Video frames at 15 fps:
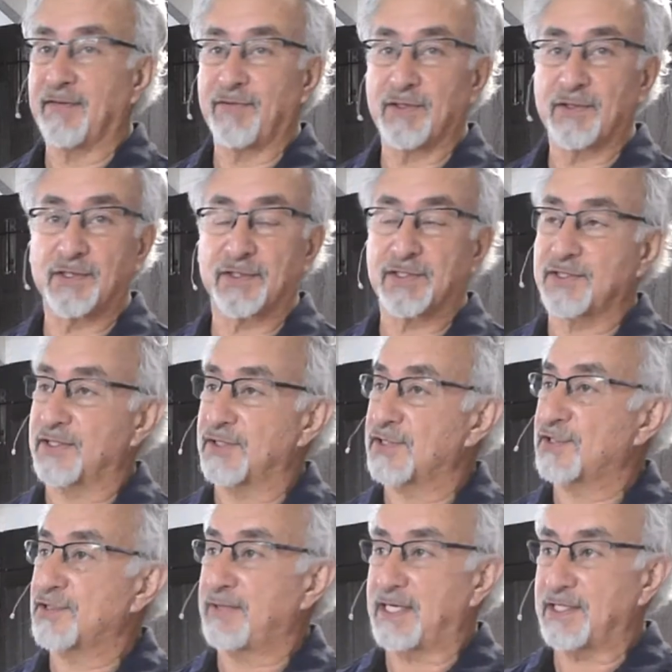just
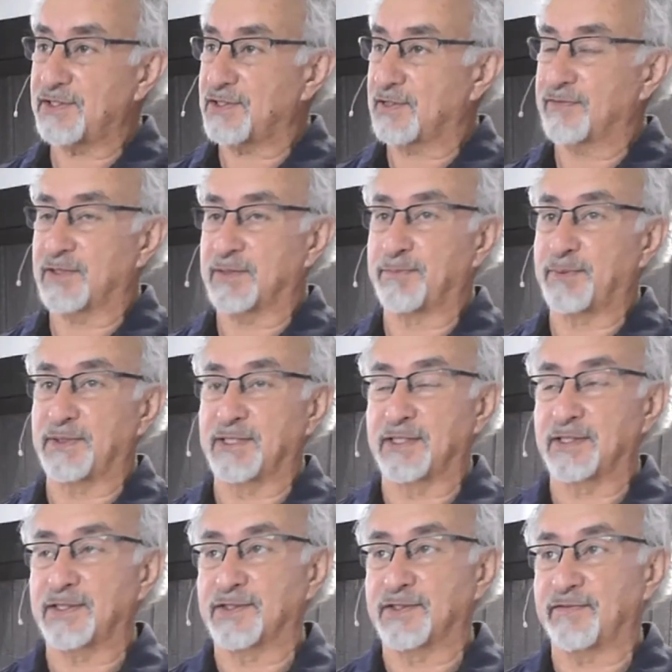distressed over the
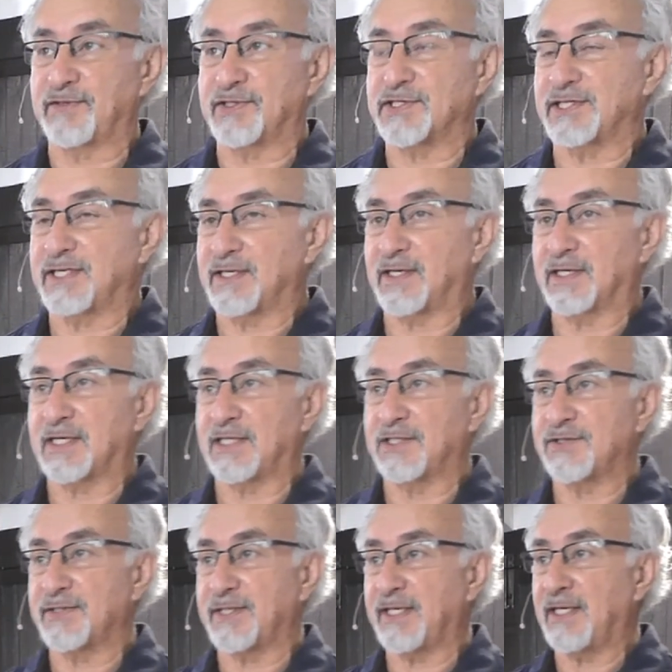political division in our
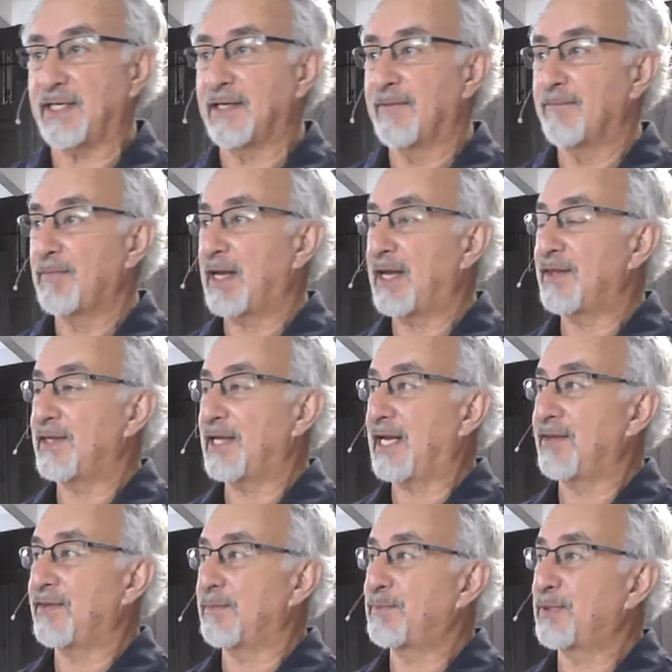country
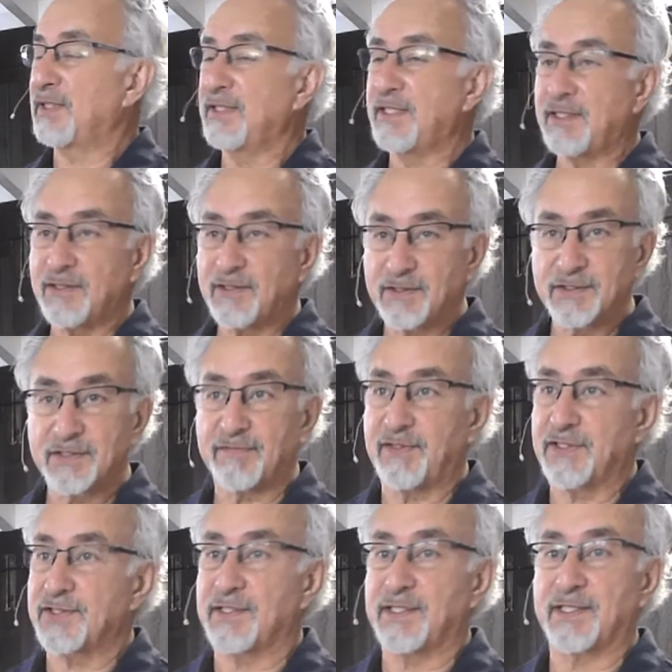and the political
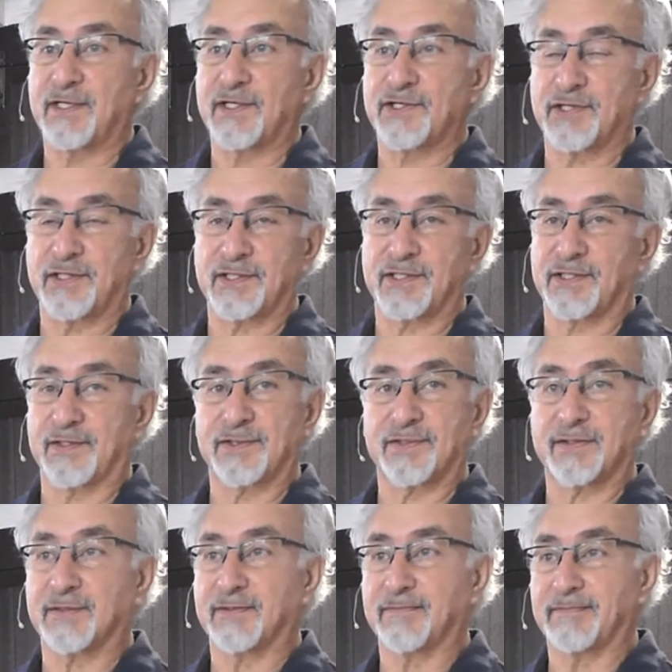division in our
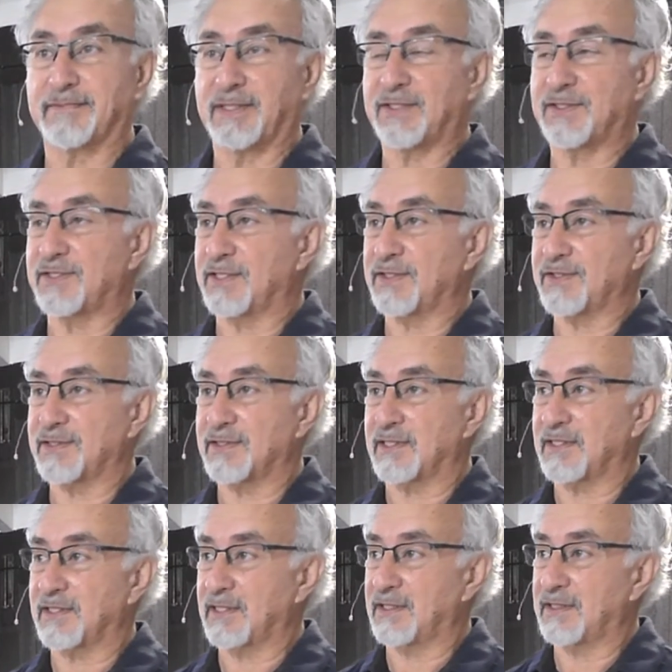churches. It's just
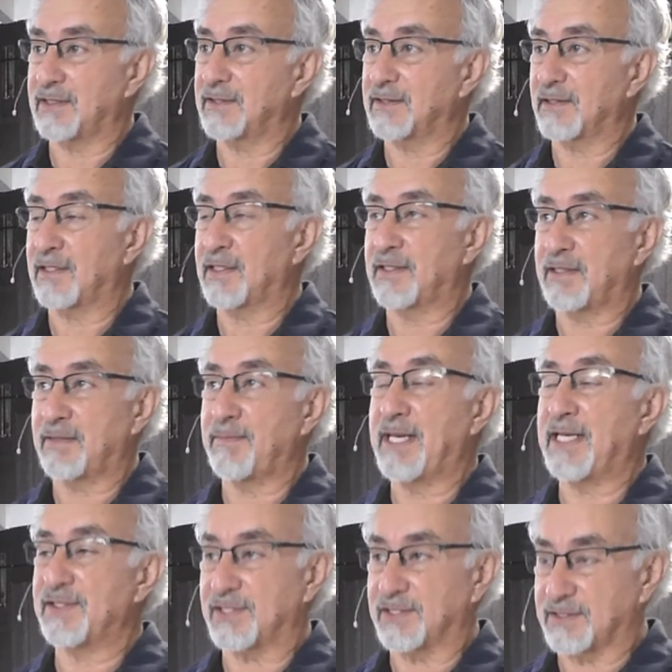
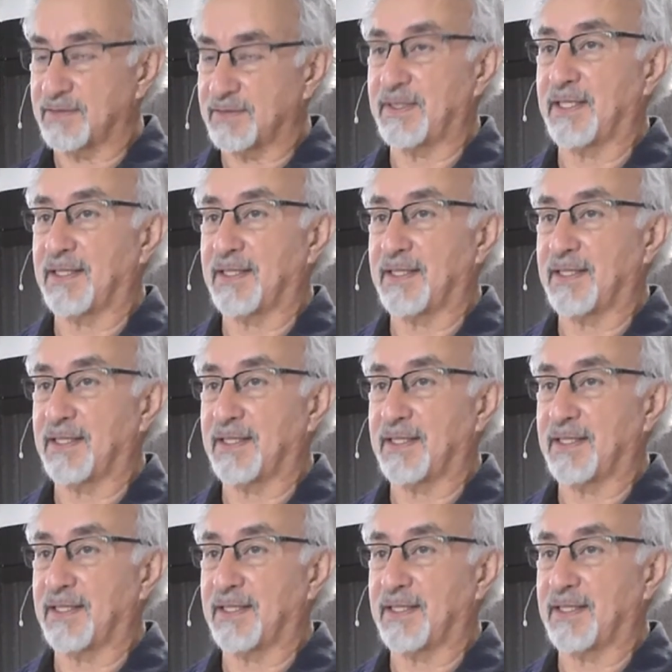amazing to me.